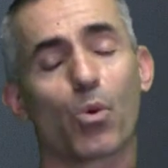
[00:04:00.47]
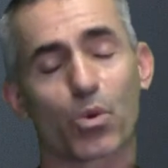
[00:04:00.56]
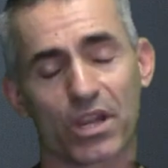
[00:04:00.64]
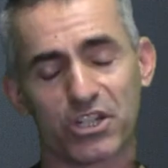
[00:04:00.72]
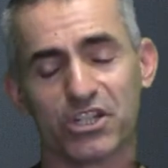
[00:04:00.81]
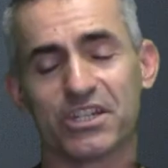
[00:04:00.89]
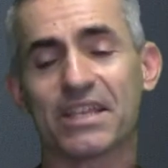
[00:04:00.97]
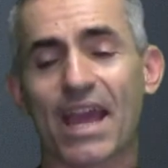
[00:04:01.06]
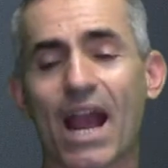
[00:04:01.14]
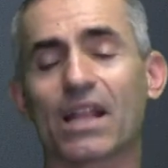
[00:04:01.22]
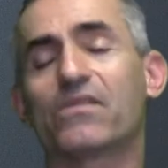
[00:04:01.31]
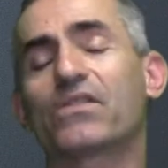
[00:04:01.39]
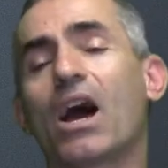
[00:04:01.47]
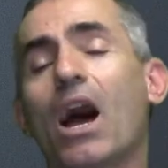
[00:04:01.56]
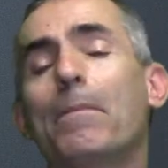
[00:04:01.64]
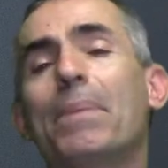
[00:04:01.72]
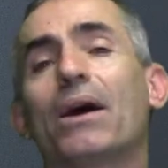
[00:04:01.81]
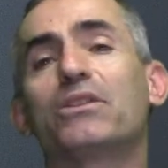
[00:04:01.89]
or I should say the active
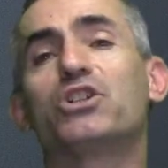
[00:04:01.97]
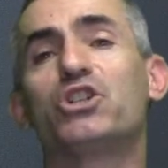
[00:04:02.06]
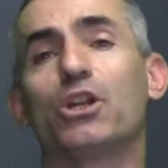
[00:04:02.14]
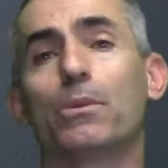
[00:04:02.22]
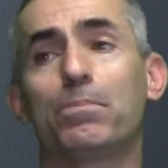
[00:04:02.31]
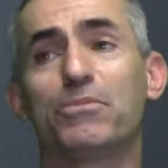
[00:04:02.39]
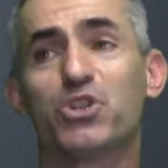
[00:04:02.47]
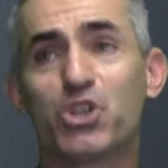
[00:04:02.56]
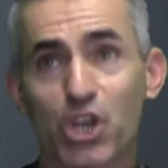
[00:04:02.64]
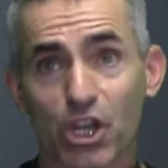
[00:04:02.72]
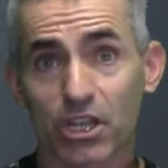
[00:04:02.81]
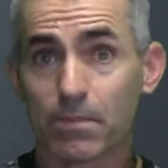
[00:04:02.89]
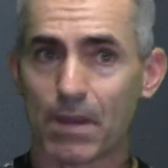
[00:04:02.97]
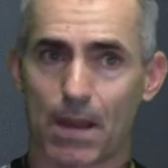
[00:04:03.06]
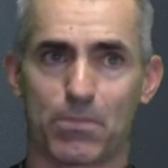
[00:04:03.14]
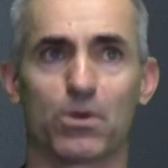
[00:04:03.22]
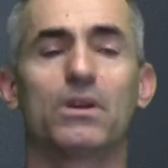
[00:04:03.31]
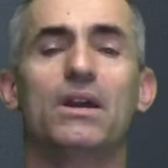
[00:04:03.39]
compound of chili, chili
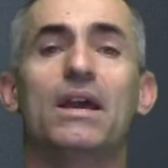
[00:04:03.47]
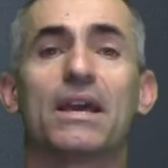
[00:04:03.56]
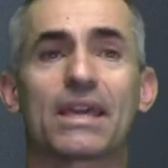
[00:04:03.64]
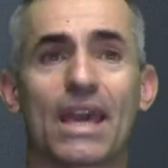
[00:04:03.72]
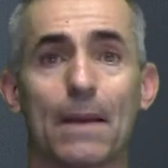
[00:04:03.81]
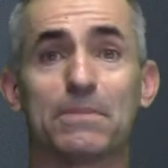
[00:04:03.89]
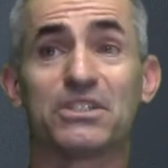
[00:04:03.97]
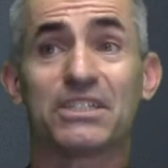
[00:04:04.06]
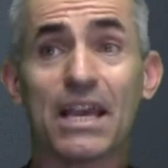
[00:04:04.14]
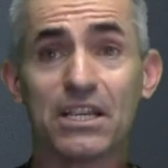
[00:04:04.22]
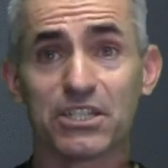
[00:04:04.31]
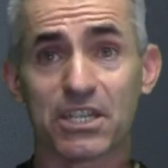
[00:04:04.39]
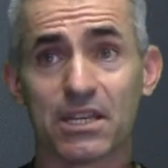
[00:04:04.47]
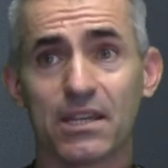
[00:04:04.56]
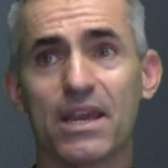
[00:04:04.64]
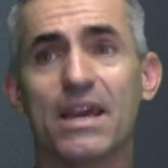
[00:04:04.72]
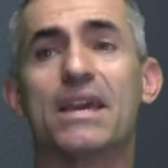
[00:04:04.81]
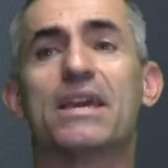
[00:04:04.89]
pepper, capsaicin,
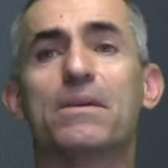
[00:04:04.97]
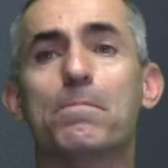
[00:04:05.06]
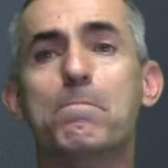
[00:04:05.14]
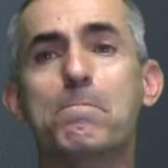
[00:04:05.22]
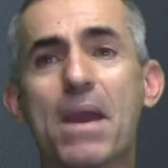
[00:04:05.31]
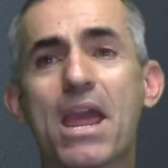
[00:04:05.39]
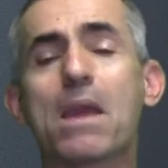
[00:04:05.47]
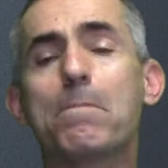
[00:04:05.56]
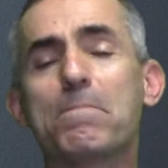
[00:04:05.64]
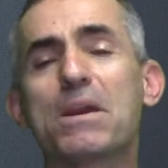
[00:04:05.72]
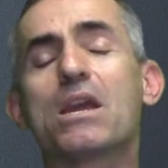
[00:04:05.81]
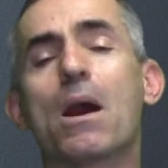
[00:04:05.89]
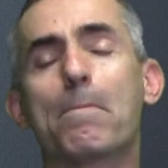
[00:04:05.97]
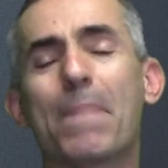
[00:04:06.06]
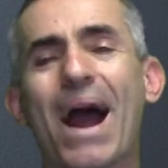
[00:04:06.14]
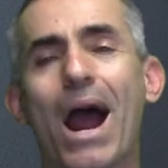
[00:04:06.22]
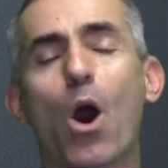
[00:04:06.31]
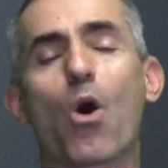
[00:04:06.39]
may be a
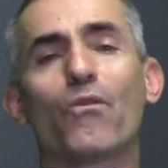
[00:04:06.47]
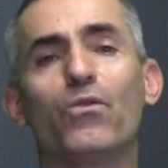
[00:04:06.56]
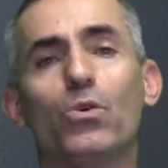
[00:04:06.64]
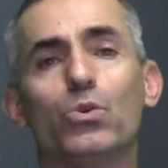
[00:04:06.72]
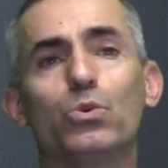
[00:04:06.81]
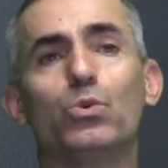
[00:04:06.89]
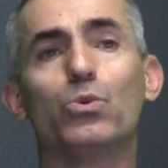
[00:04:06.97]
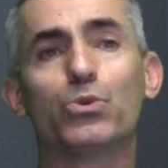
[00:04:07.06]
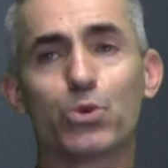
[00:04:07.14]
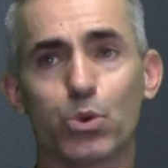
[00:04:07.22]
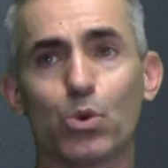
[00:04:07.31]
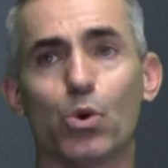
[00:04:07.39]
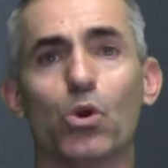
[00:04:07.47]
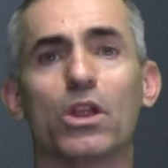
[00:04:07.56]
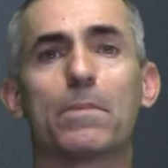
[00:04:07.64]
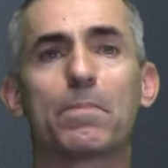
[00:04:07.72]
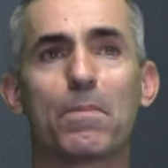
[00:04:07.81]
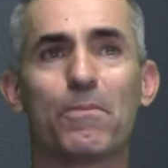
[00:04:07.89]
powerful new tool
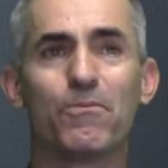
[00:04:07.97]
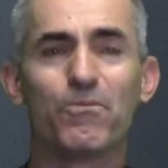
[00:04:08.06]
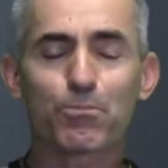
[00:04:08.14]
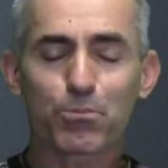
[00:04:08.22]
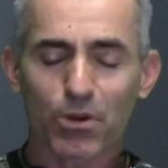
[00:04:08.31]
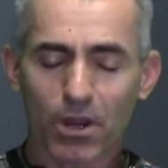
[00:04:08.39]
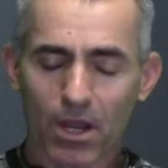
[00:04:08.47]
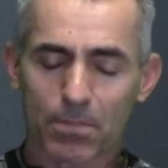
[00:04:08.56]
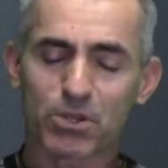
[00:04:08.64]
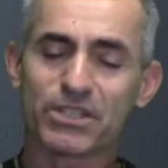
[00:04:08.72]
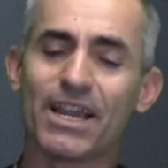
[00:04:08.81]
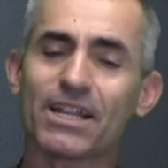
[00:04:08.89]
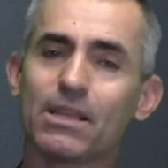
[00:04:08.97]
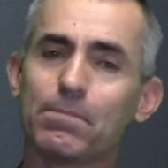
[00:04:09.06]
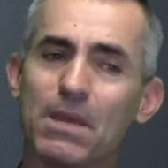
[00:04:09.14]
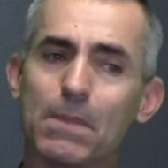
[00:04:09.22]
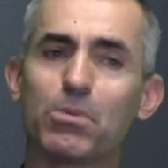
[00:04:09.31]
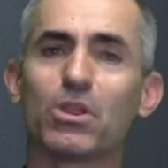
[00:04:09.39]
in pr protecting
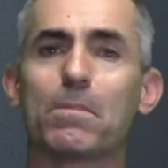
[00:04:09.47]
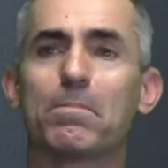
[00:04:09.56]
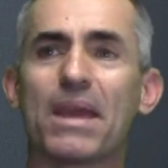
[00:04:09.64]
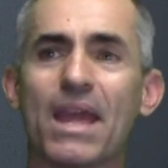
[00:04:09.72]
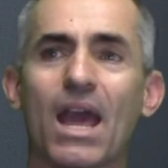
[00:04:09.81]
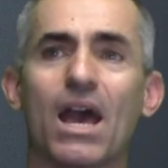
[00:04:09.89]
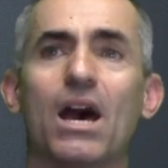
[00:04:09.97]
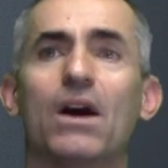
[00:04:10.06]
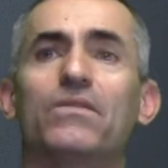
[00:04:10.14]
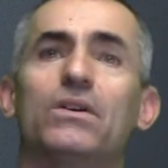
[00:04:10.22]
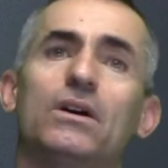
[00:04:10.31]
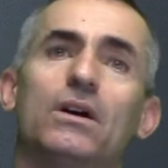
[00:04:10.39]
people that may have